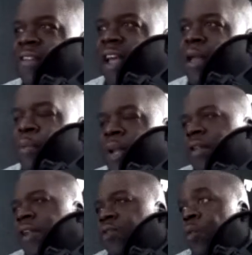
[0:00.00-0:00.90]
the same, but
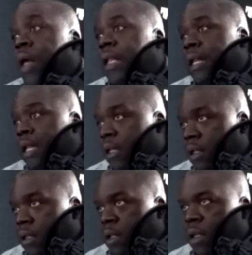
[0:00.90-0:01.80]
it's it's well lit,
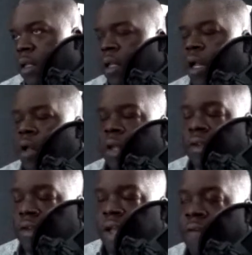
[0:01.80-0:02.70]
right? You know,
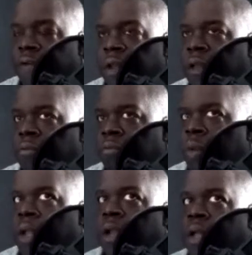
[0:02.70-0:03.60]
it's definitely
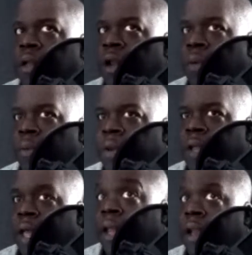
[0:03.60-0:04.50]
well lit. You know, we're
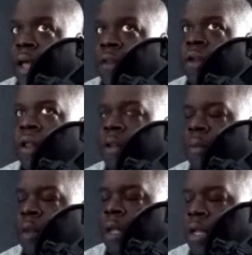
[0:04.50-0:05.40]
putting eight lights on
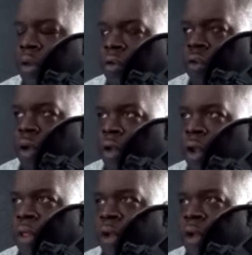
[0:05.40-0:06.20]
them Right. So you